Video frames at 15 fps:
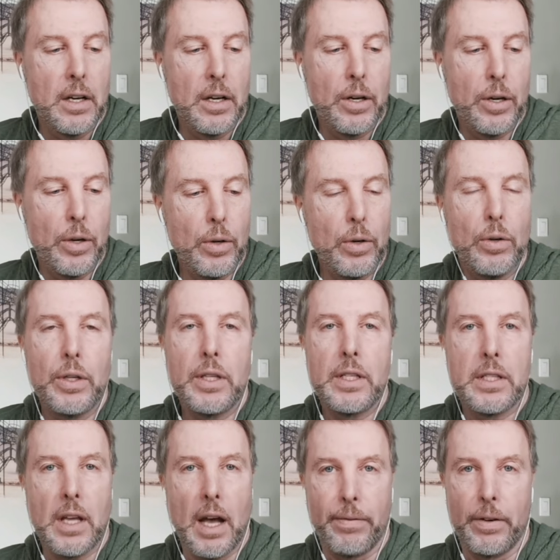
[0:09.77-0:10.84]
who
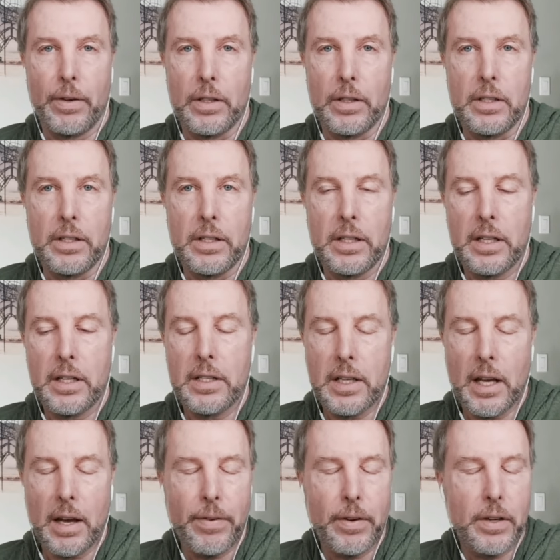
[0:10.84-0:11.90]
suffered,
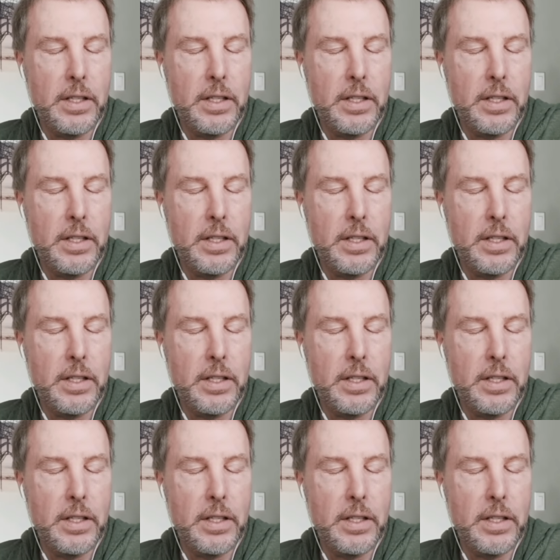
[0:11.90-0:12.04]
suffered,